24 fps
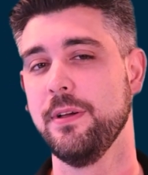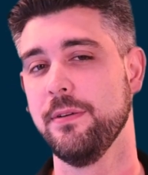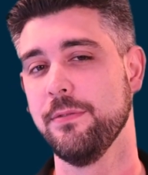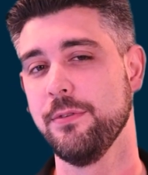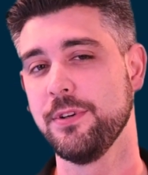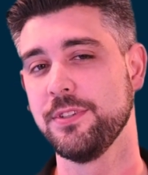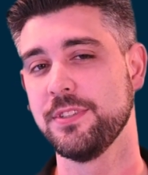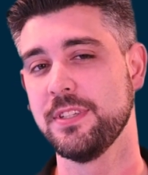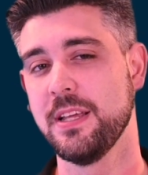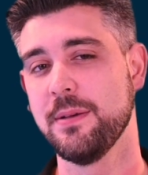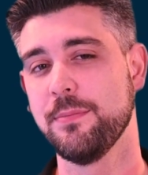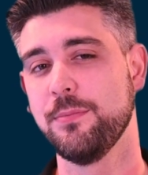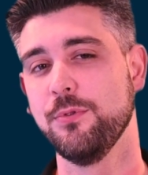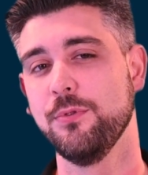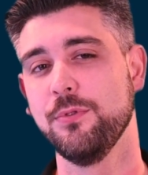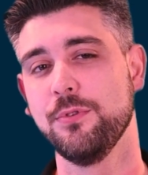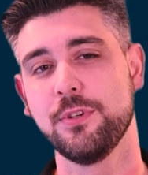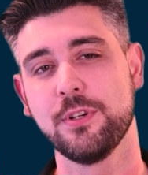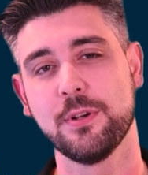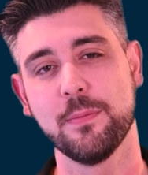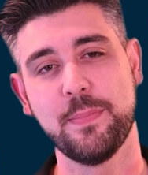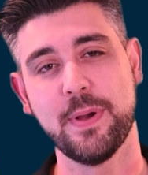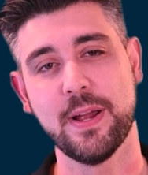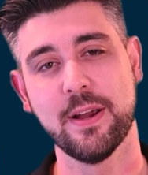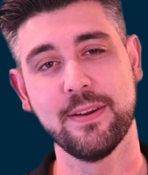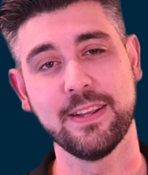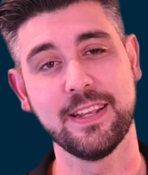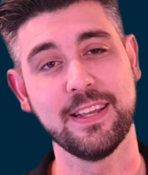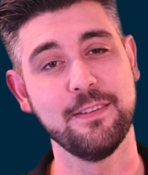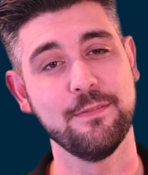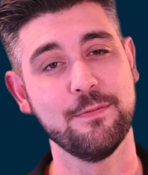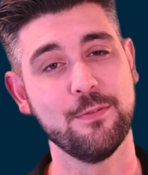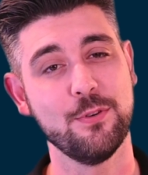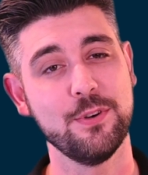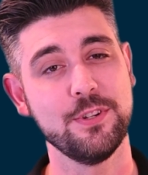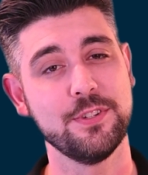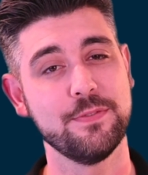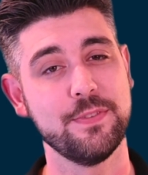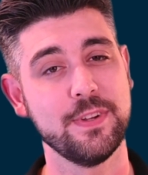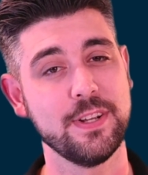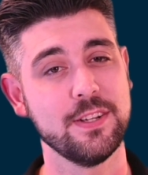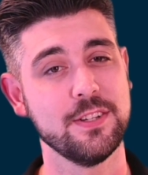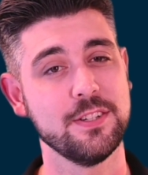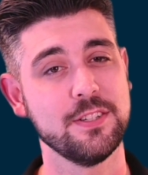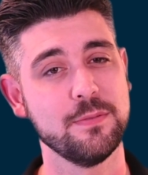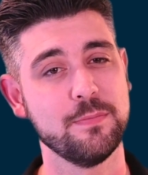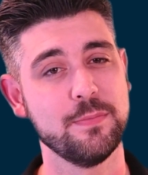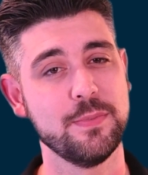For example, comparing invoice
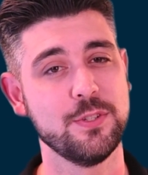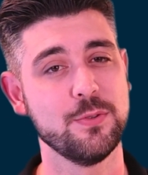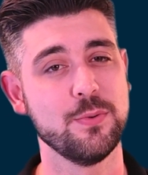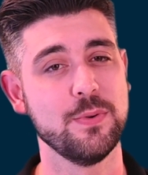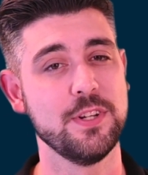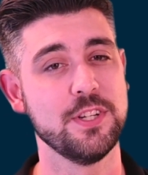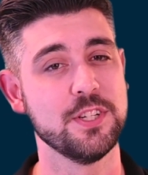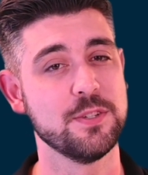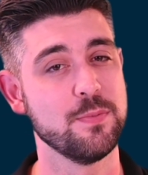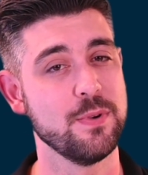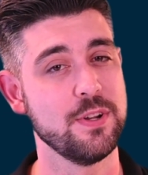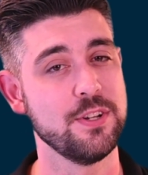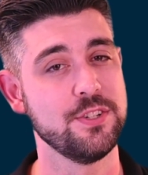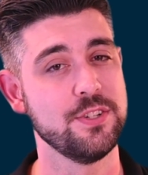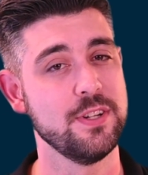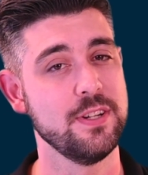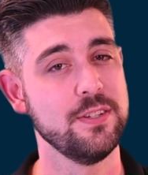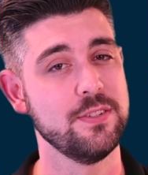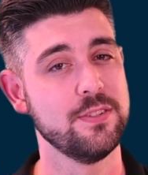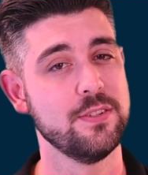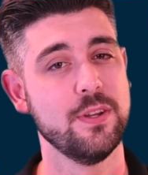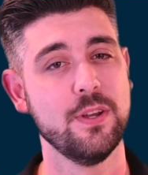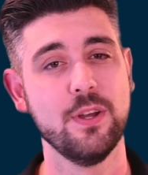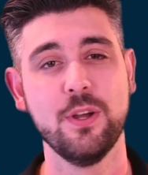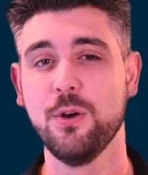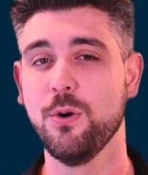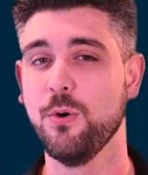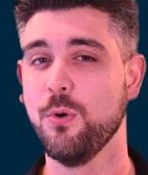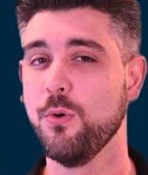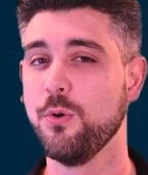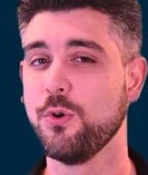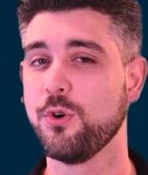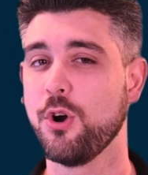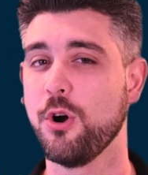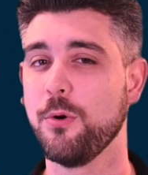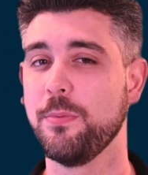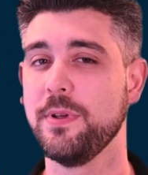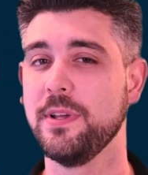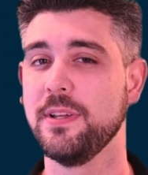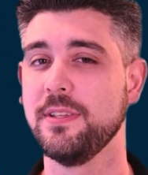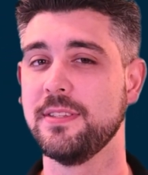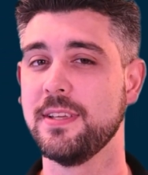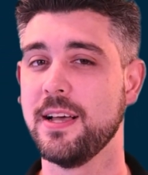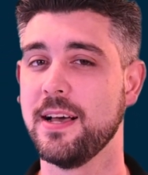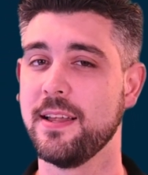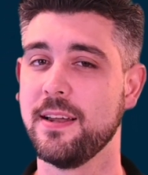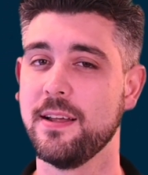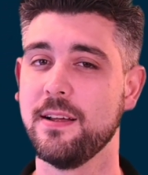figures between spreadsheets or copying
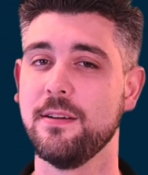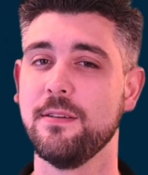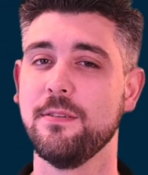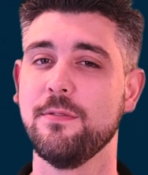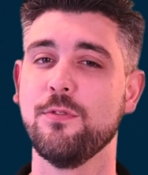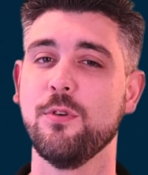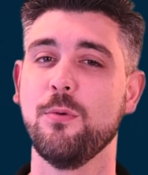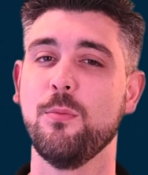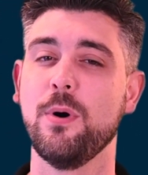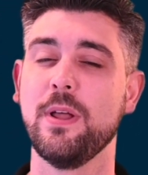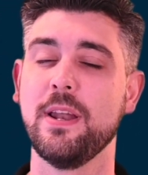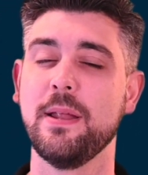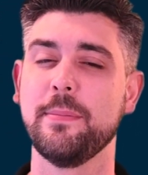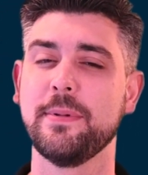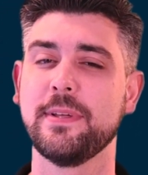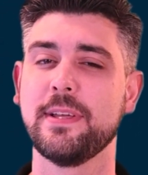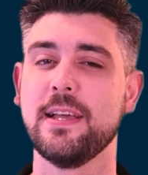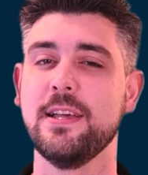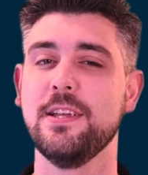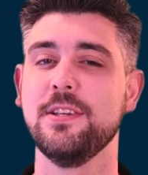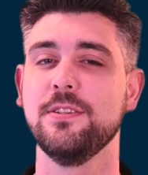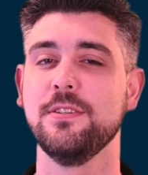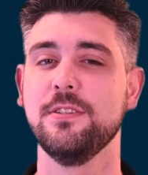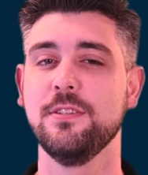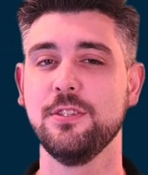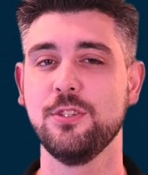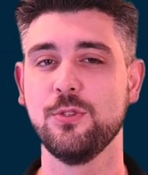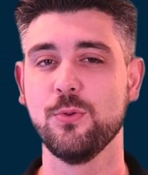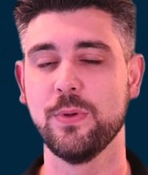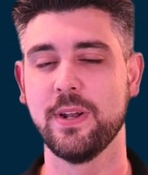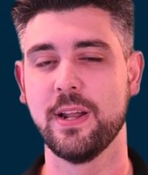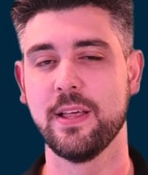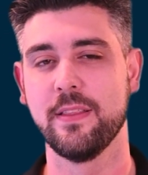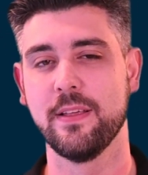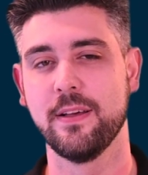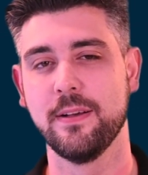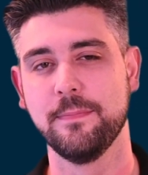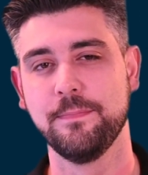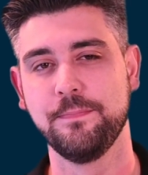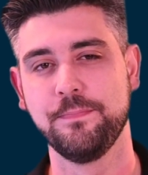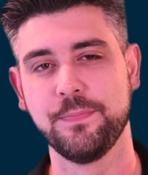data from one application to another.